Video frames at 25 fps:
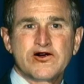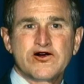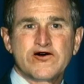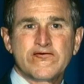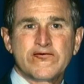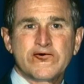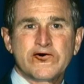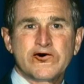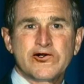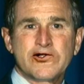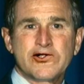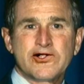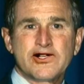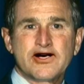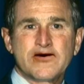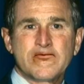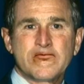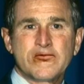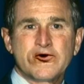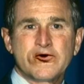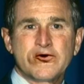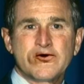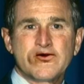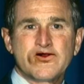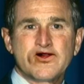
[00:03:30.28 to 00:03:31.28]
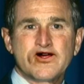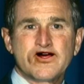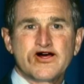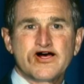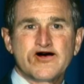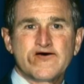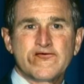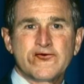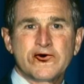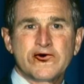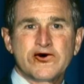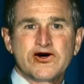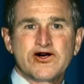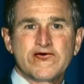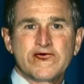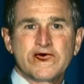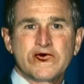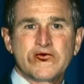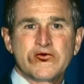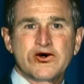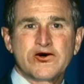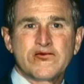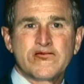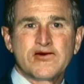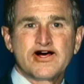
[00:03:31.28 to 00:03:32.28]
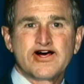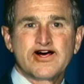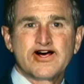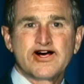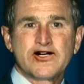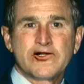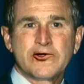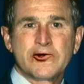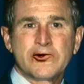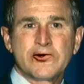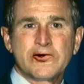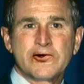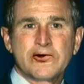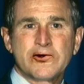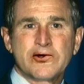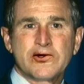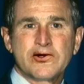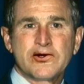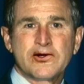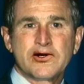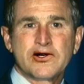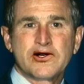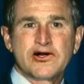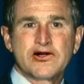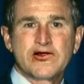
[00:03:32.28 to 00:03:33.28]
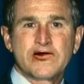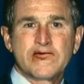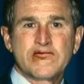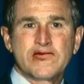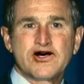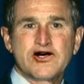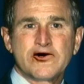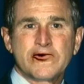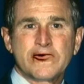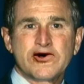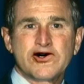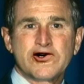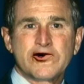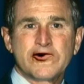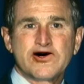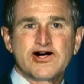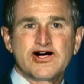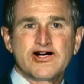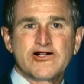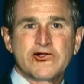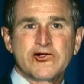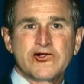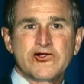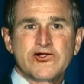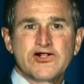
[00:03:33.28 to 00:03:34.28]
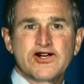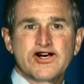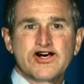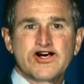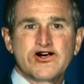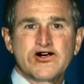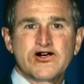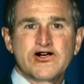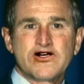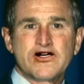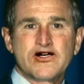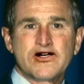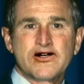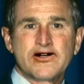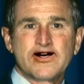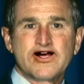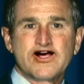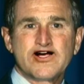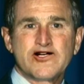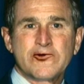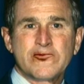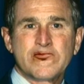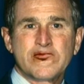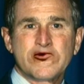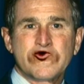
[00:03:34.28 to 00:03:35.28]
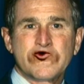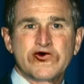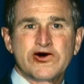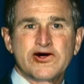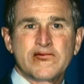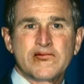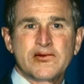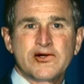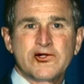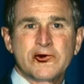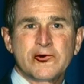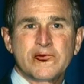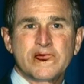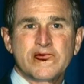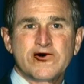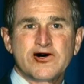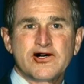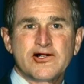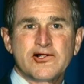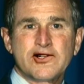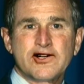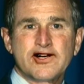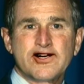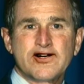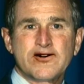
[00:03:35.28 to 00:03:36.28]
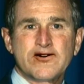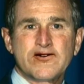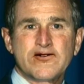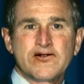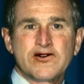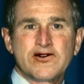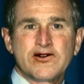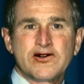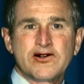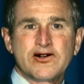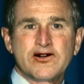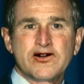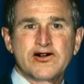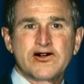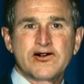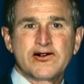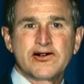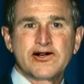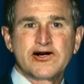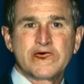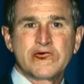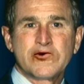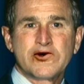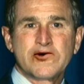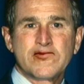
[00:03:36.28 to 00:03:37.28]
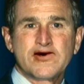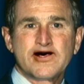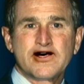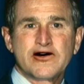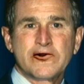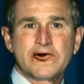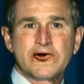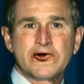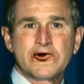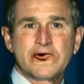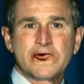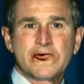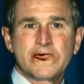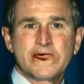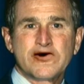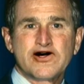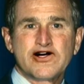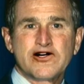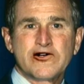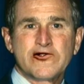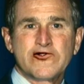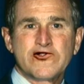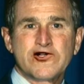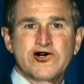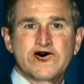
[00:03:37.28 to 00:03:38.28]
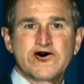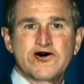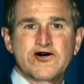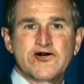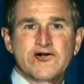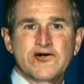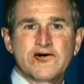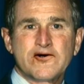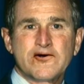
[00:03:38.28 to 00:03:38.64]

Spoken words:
For example, after every one of my answers, the moderator has to say, "Nice point, Mr. President." Now, what about you, Wrinkletard?